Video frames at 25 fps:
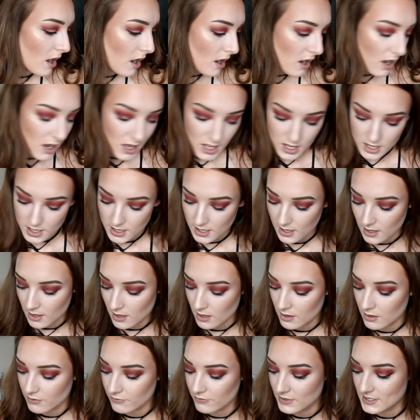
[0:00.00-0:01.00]

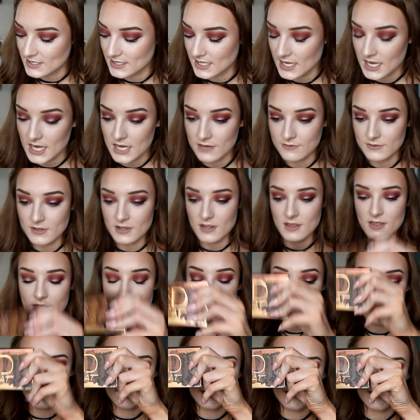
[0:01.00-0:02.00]
I received
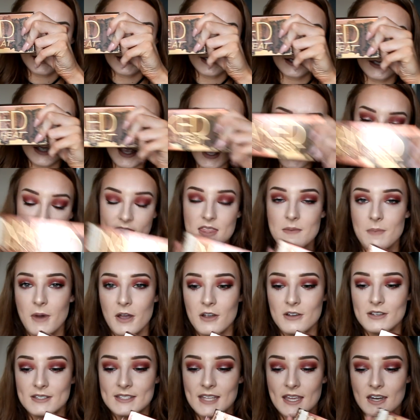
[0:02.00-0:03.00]
this in the
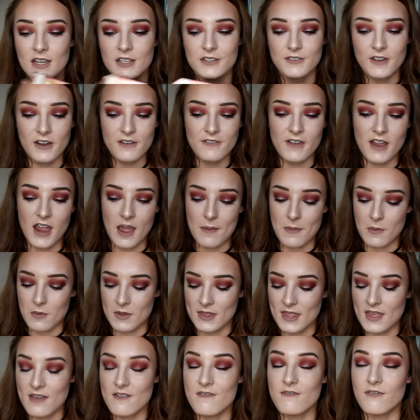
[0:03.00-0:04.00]
post, and I was very, very happy
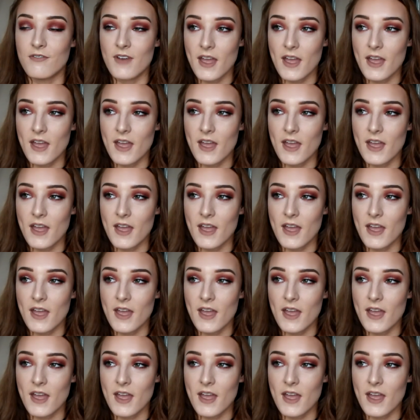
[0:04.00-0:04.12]
with it.